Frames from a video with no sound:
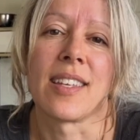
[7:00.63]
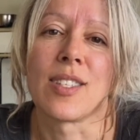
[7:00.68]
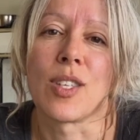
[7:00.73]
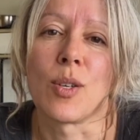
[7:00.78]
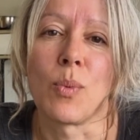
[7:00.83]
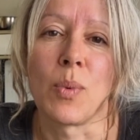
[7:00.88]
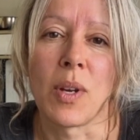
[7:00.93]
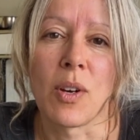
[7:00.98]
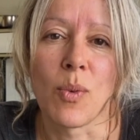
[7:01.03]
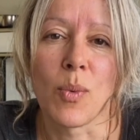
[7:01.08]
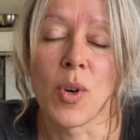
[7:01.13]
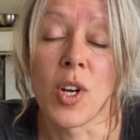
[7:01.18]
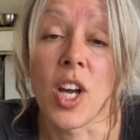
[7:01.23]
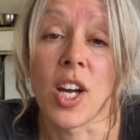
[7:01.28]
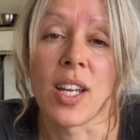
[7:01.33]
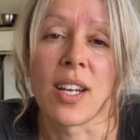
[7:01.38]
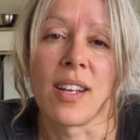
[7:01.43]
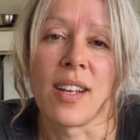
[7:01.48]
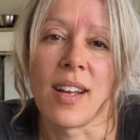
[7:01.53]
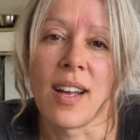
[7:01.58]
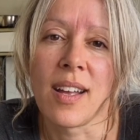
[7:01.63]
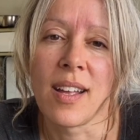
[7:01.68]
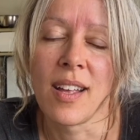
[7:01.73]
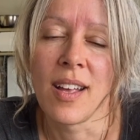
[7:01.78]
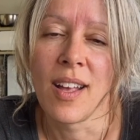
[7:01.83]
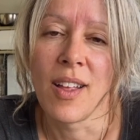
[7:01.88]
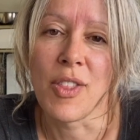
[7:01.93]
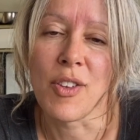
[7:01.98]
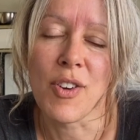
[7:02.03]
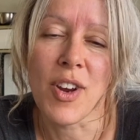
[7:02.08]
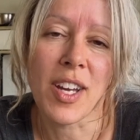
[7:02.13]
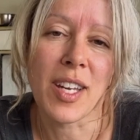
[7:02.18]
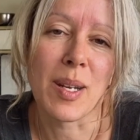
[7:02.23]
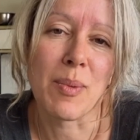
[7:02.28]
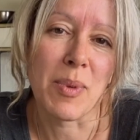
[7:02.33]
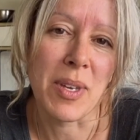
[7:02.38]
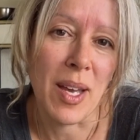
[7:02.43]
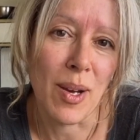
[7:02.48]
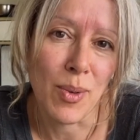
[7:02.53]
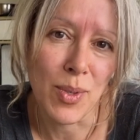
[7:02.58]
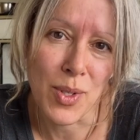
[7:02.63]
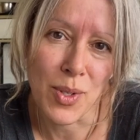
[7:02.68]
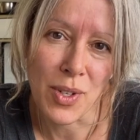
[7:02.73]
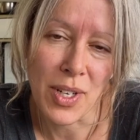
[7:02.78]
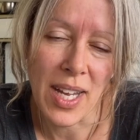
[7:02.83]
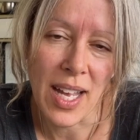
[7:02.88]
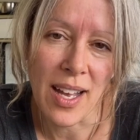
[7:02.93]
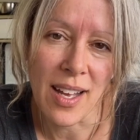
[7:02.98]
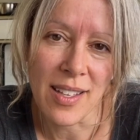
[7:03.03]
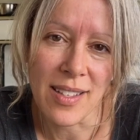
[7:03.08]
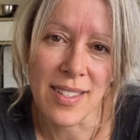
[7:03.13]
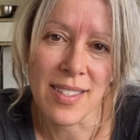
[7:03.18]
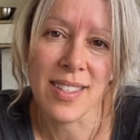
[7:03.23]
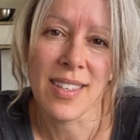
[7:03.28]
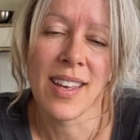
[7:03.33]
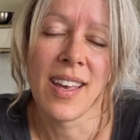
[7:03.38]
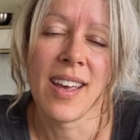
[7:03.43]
So they're not gonna be outdoor cats,